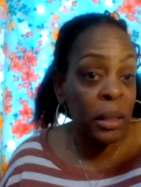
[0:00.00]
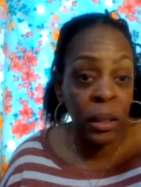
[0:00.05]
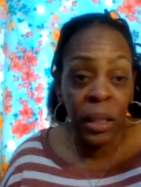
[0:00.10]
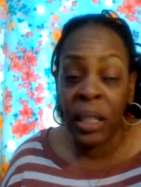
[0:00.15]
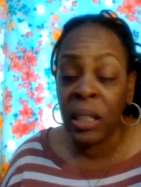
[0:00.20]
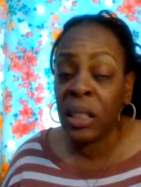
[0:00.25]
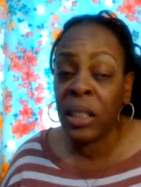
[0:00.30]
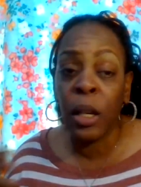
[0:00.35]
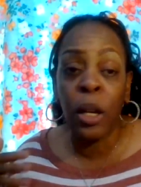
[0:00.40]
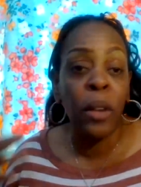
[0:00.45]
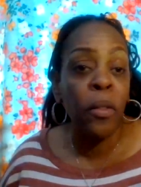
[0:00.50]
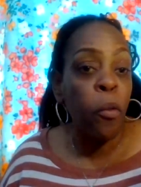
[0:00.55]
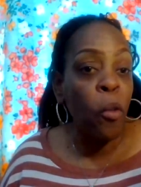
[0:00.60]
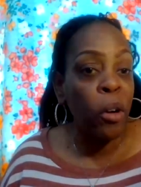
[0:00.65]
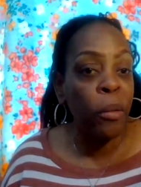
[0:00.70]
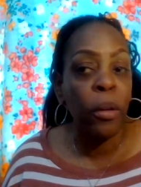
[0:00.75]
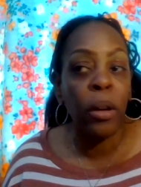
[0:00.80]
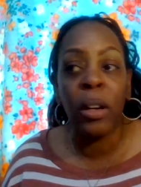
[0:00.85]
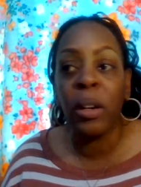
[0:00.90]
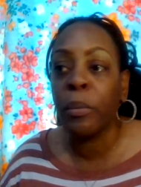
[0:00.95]
it's still
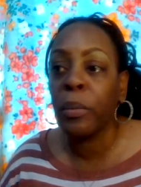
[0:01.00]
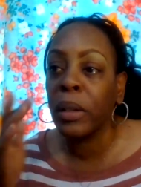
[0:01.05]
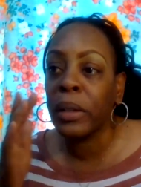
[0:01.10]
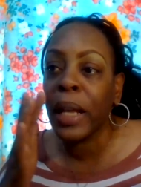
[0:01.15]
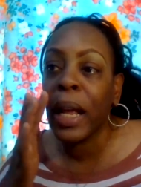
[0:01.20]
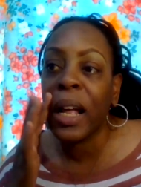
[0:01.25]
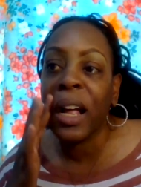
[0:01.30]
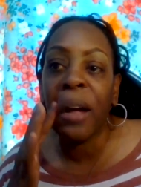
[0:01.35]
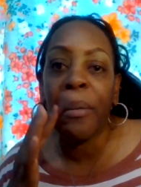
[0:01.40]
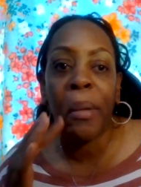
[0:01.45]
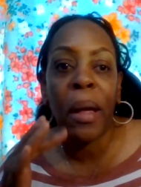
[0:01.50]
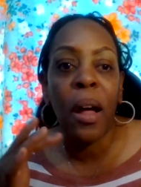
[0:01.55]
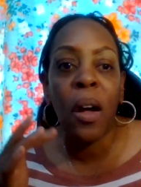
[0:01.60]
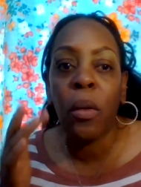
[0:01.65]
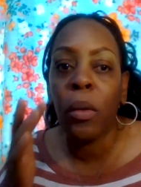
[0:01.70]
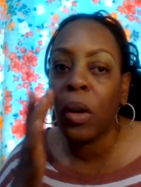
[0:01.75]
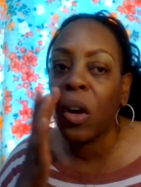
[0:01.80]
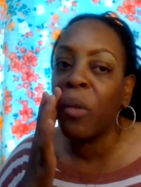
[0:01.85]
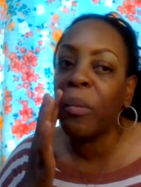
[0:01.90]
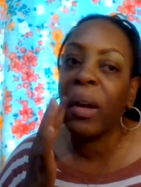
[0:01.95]
affordable but they come
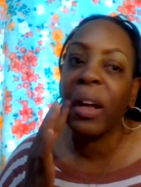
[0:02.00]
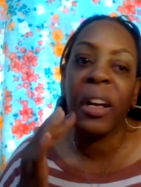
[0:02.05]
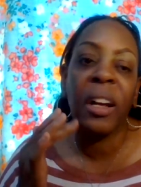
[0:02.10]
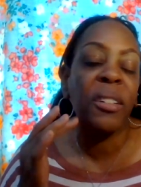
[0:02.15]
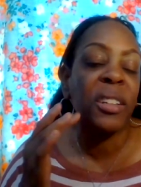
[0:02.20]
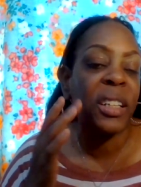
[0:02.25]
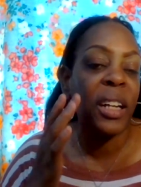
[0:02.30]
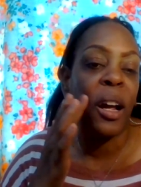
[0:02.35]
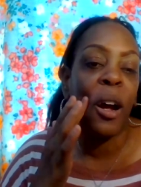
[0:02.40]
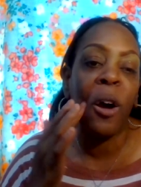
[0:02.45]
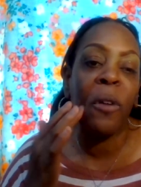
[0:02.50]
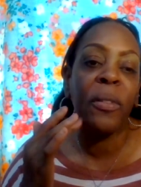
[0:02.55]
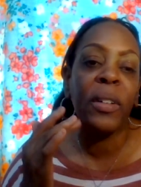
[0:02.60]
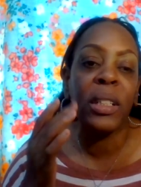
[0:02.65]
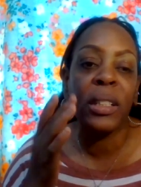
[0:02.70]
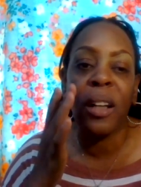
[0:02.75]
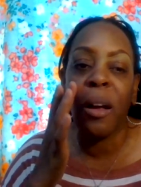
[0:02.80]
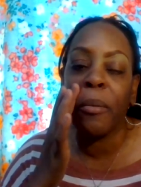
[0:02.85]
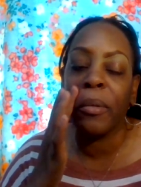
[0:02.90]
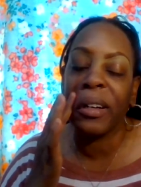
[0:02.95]
out oh my goodness elf
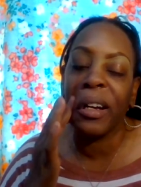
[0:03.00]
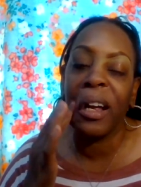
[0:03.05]
is coming